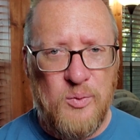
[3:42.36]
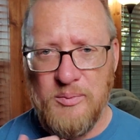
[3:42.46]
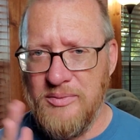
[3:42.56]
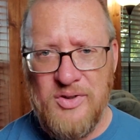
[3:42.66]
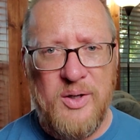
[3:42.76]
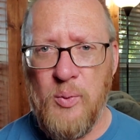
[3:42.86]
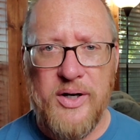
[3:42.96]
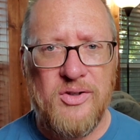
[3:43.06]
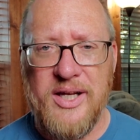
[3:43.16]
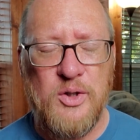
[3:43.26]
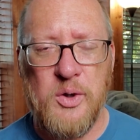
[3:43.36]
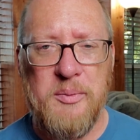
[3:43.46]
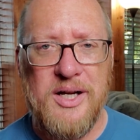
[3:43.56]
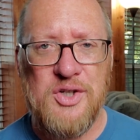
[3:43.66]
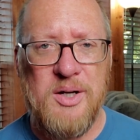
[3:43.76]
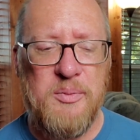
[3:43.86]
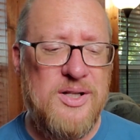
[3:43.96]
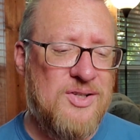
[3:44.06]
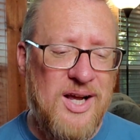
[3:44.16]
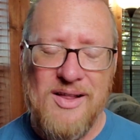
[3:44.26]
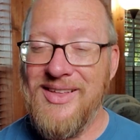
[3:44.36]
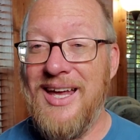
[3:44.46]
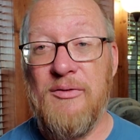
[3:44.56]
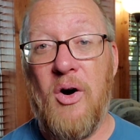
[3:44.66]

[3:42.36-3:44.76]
did weird things with my shipments. They have